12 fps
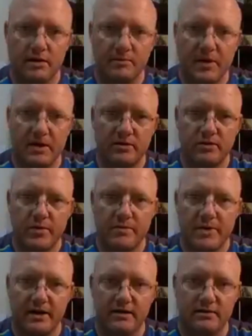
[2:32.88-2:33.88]
the powder we
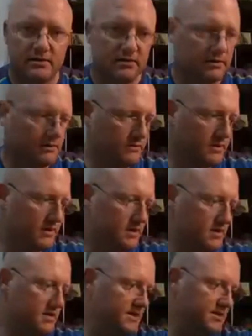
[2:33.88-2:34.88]
made with
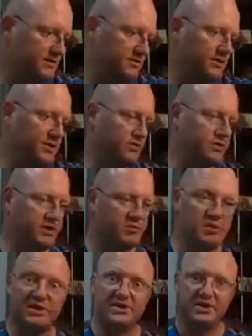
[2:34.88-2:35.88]
this new
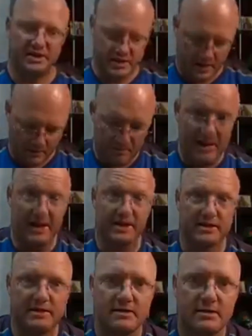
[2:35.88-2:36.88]
NutriBullet
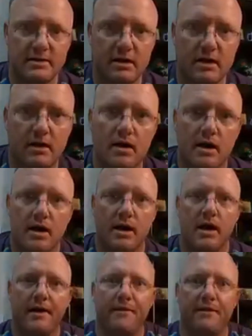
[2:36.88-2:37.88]
balance,
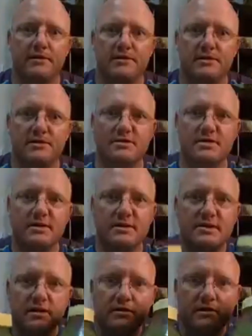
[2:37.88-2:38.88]
and this is the
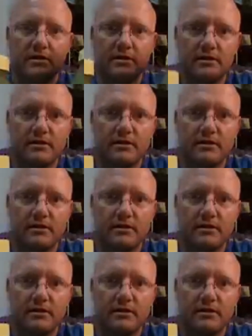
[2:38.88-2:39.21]
result.